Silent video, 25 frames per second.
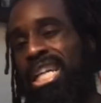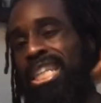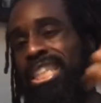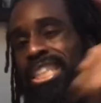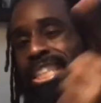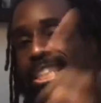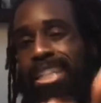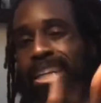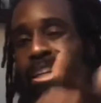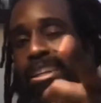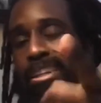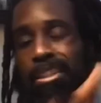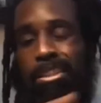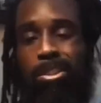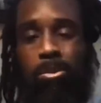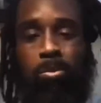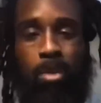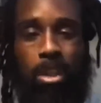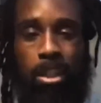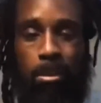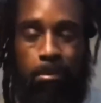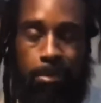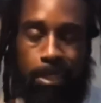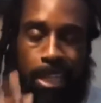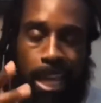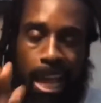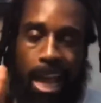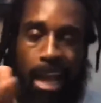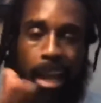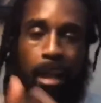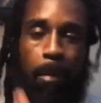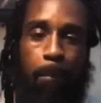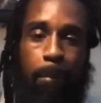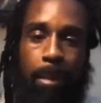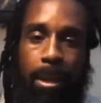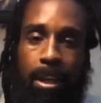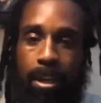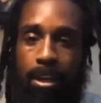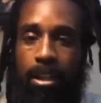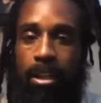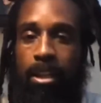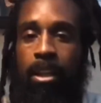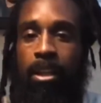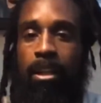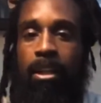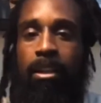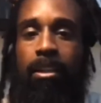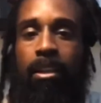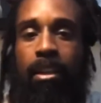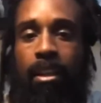Share this with them, tag them in it,
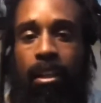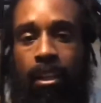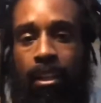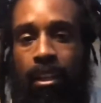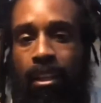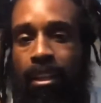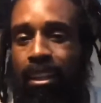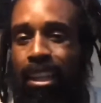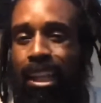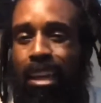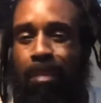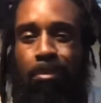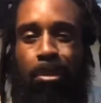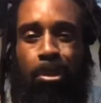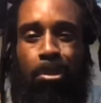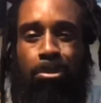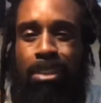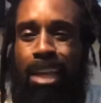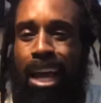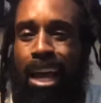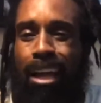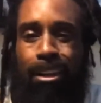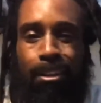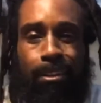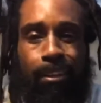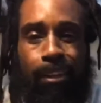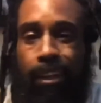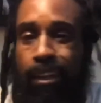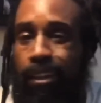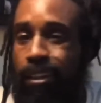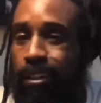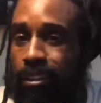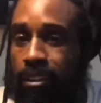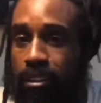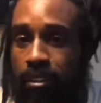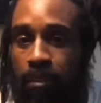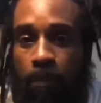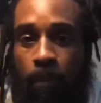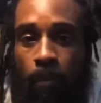let them know Tiger did it.